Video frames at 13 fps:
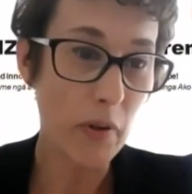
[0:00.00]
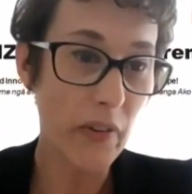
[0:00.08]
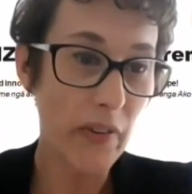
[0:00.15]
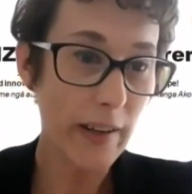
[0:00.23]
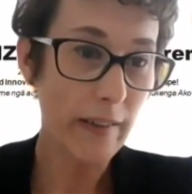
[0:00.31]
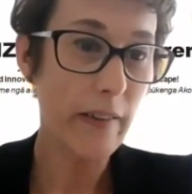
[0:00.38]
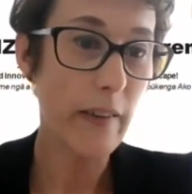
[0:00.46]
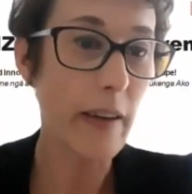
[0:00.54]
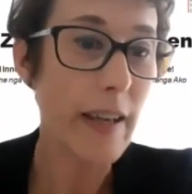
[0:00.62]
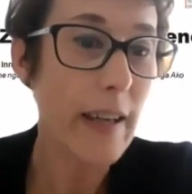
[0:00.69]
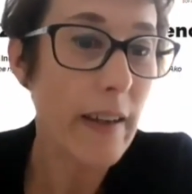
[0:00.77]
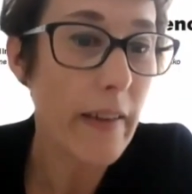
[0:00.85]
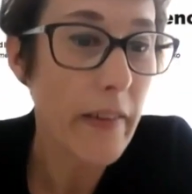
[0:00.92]

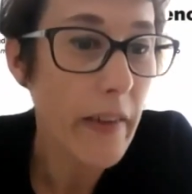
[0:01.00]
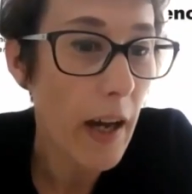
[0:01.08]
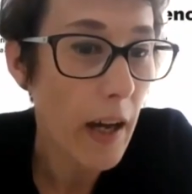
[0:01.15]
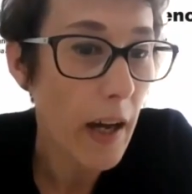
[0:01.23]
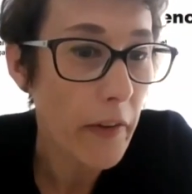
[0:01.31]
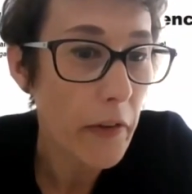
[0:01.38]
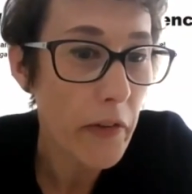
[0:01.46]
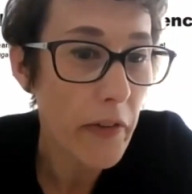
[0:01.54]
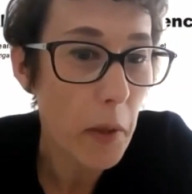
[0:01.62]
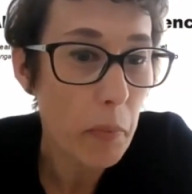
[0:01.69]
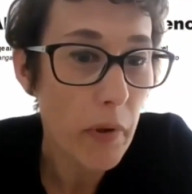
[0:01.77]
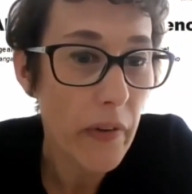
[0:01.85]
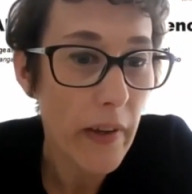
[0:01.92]
Presenter is
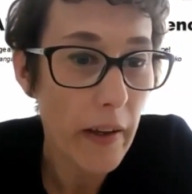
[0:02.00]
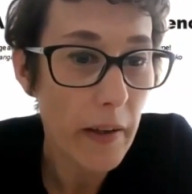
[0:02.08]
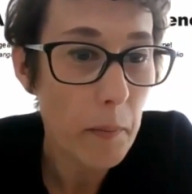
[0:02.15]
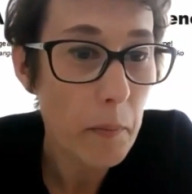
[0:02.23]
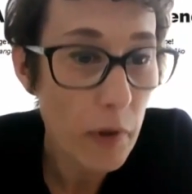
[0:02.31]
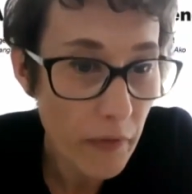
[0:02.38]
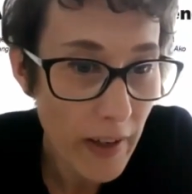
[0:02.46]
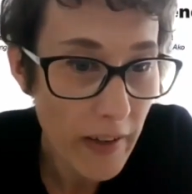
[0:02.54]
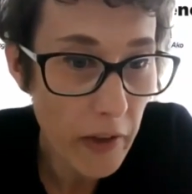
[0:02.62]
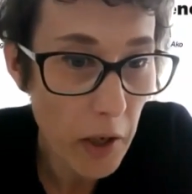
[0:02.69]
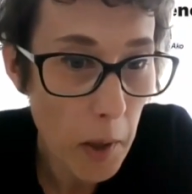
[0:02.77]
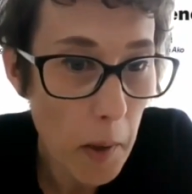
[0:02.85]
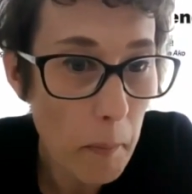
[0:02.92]
Associate
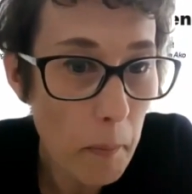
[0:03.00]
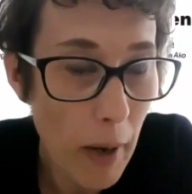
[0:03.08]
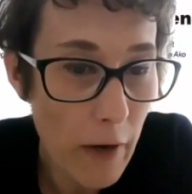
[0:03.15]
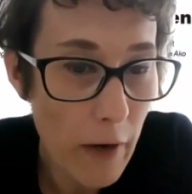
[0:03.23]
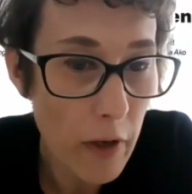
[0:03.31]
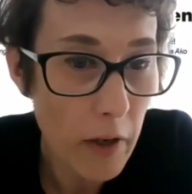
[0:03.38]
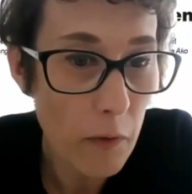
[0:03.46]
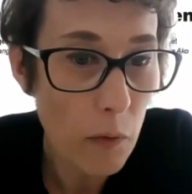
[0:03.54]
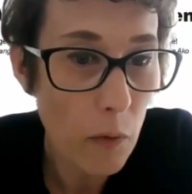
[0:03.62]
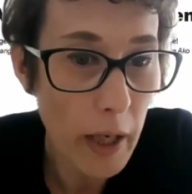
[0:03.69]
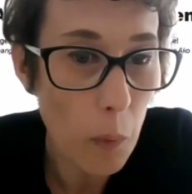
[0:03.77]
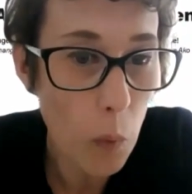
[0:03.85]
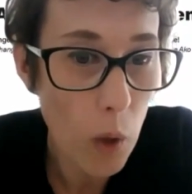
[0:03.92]
Professor Byron
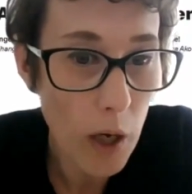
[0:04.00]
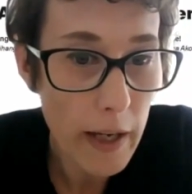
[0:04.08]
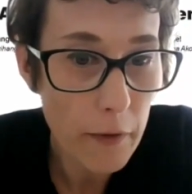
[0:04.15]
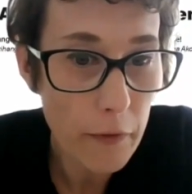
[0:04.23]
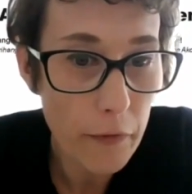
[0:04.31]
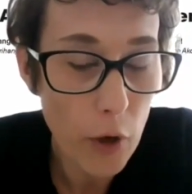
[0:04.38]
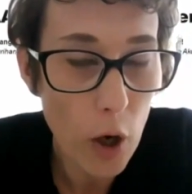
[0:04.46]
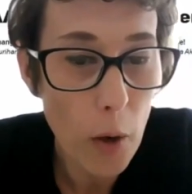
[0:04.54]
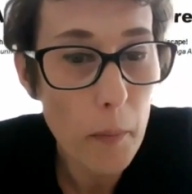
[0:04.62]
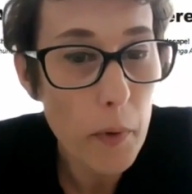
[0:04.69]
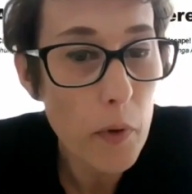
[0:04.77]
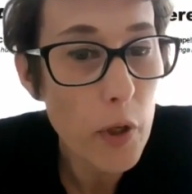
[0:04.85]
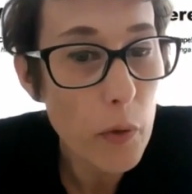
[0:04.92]
Rangiwai
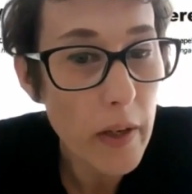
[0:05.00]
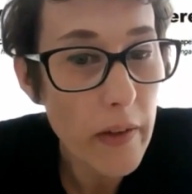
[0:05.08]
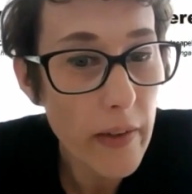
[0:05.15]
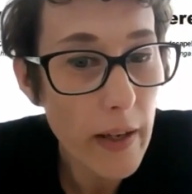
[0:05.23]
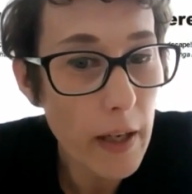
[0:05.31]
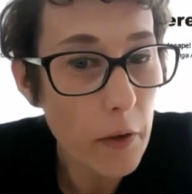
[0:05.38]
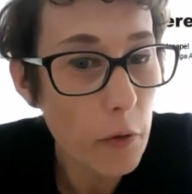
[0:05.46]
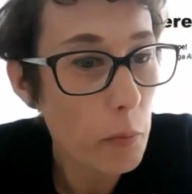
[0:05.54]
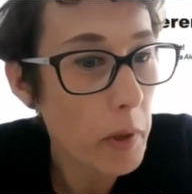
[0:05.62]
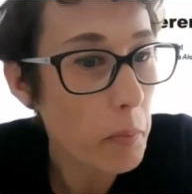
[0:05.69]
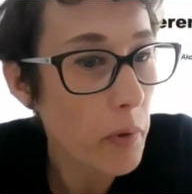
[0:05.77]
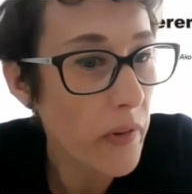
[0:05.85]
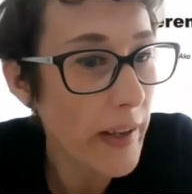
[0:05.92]
from Unitec, who
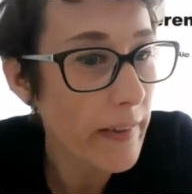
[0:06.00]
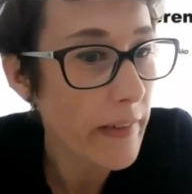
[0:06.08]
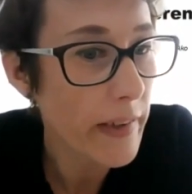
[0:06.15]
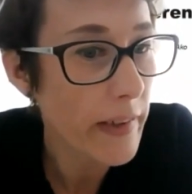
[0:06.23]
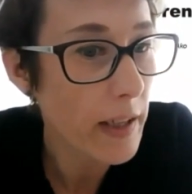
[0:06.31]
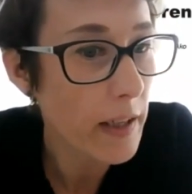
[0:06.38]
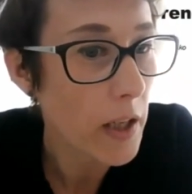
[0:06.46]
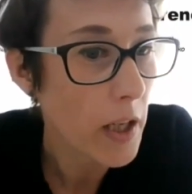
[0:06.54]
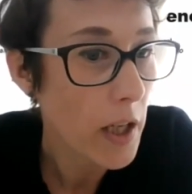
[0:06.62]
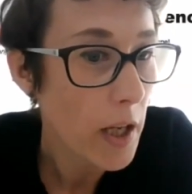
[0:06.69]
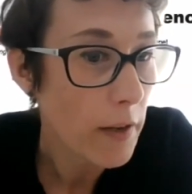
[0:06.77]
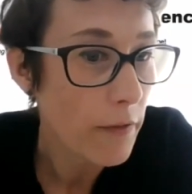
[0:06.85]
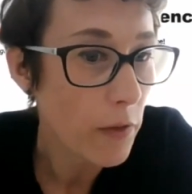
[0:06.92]
will be presenting
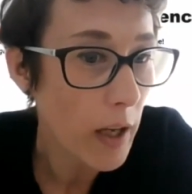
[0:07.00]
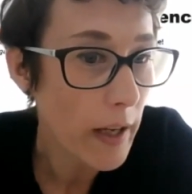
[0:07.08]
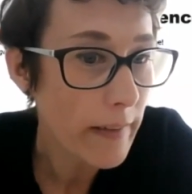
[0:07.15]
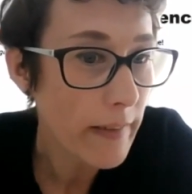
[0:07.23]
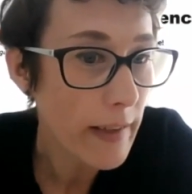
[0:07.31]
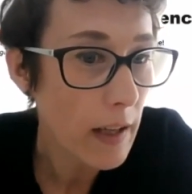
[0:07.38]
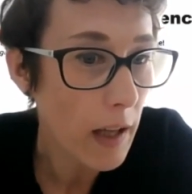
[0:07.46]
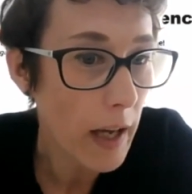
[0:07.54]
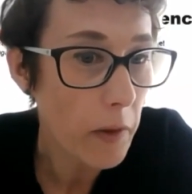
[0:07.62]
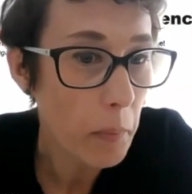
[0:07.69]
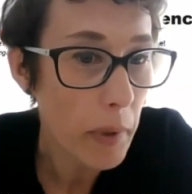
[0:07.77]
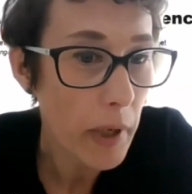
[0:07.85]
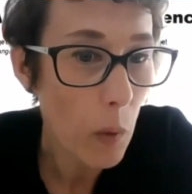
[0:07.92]
Flighty
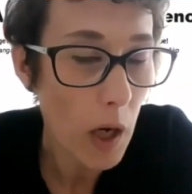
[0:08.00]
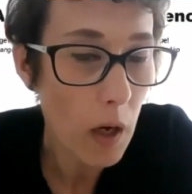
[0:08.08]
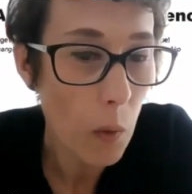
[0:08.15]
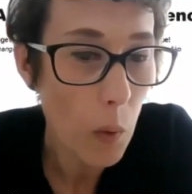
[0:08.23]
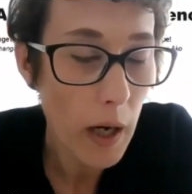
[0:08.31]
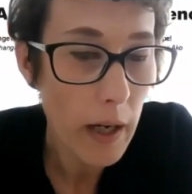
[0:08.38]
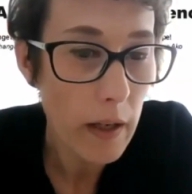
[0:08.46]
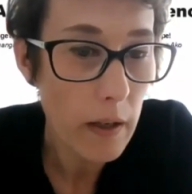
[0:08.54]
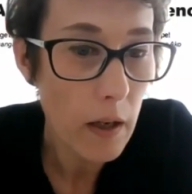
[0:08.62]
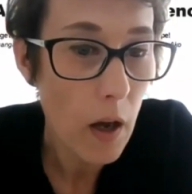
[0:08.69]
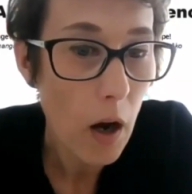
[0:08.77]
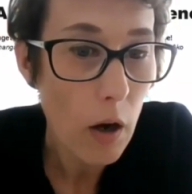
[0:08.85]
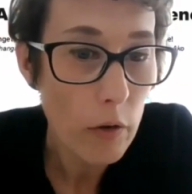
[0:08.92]
like the
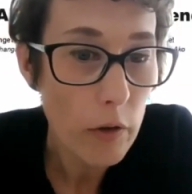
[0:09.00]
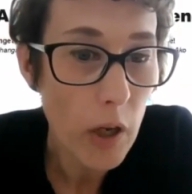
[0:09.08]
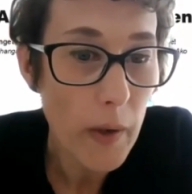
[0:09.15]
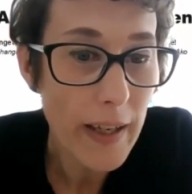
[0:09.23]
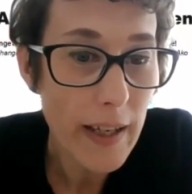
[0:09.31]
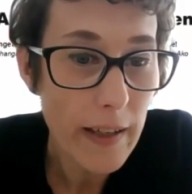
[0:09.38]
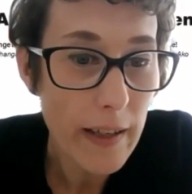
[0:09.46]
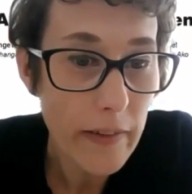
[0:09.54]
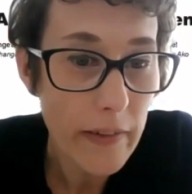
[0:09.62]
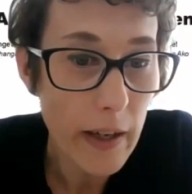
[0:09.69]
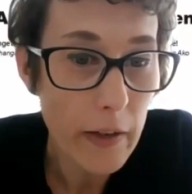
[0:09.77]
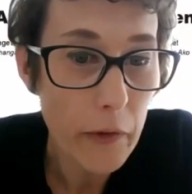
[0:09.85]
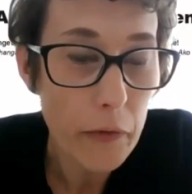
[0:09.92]
pīwakawaka, ongoing
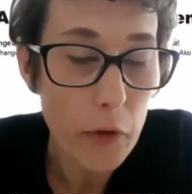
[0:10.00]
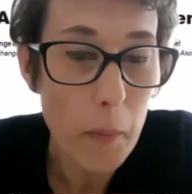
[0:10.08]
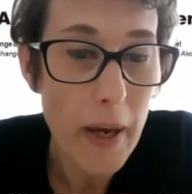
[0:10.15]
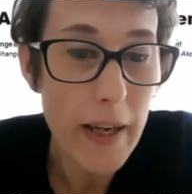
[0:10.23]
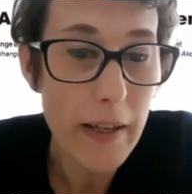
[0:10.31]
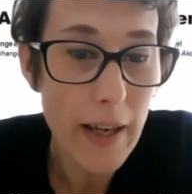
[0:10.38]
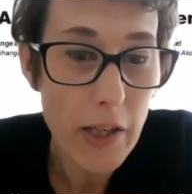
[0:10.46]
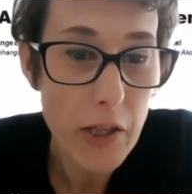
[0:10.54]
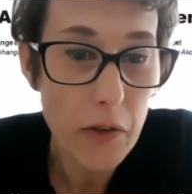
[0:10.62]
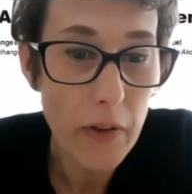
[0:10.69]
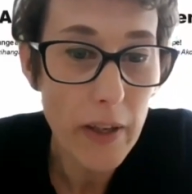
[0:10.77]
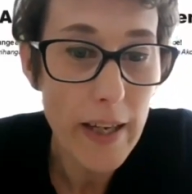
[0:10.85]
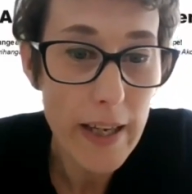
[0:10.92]
insights from a
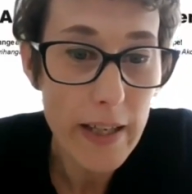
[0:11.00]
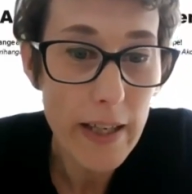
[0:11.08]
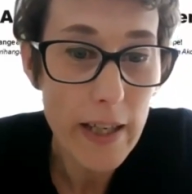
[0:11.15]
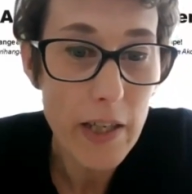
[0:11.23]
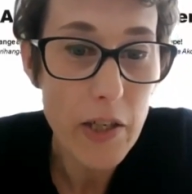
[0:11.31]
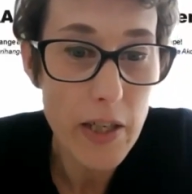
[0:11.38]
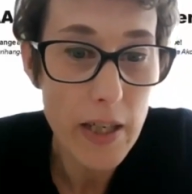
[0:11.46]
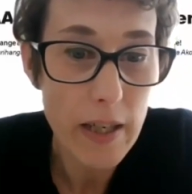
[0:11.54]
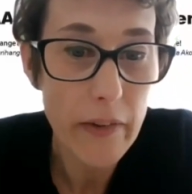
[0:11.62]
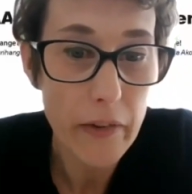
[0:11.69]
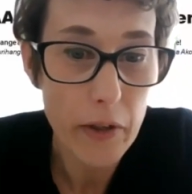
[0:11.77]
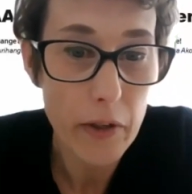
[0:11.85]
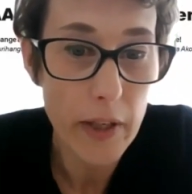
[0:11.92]
national
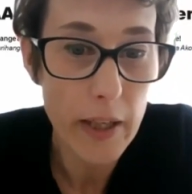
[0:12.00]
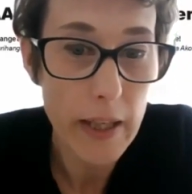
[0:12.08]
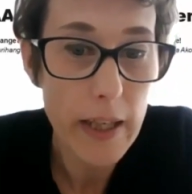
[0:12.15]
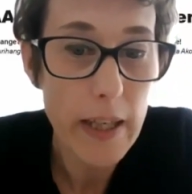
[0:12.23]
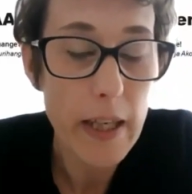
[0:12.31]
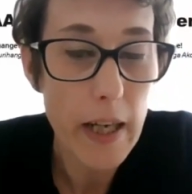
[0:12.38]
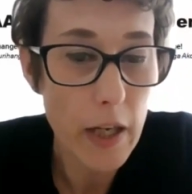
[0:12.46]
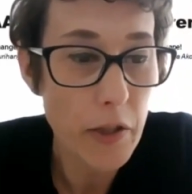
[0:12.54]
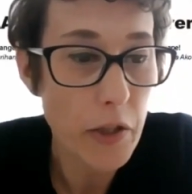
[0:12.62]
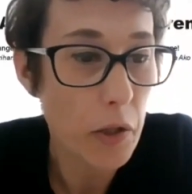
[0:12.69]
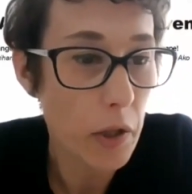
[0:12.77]
ADHD survey in